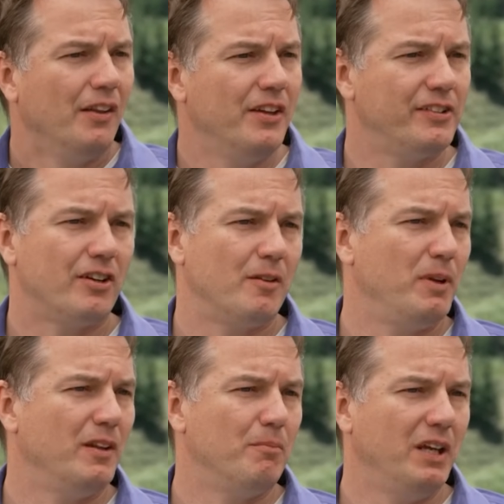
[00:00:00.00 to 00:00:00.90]
This is going to
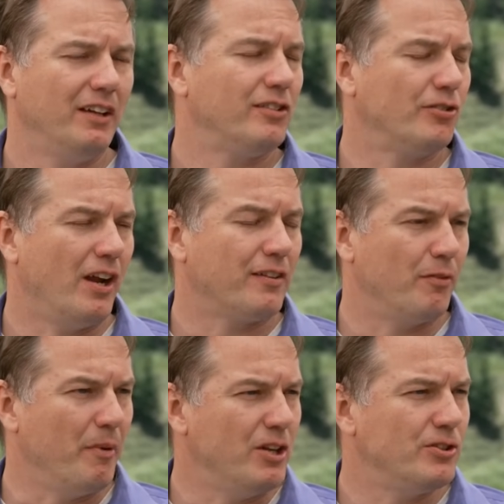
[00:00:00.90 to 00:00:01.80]
be the biggest
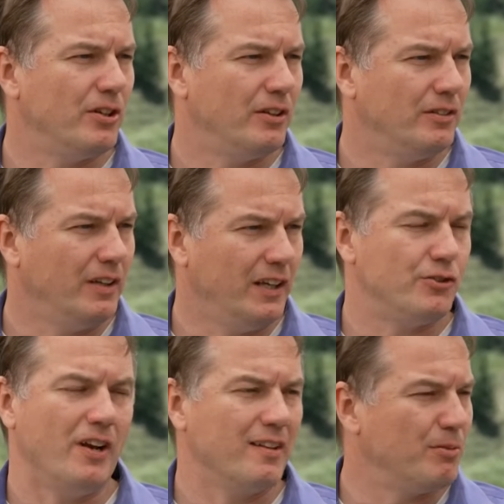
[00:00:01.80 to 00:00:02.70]
transformation in
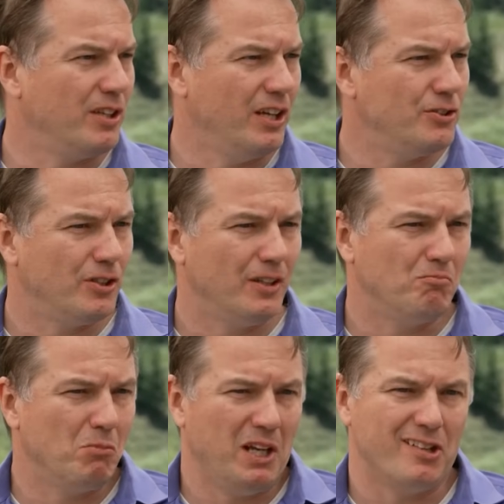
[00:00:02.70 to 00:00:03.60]

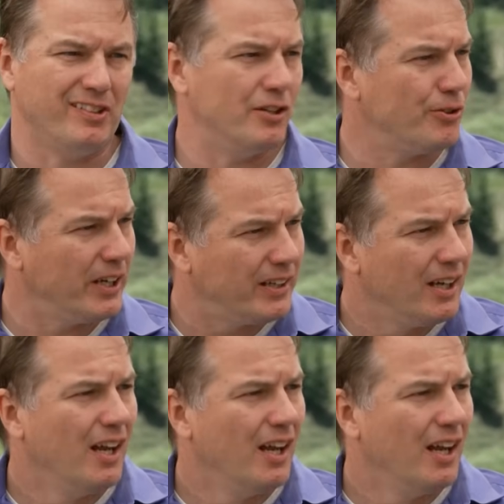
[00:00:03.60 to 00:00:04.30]
transportation in a century,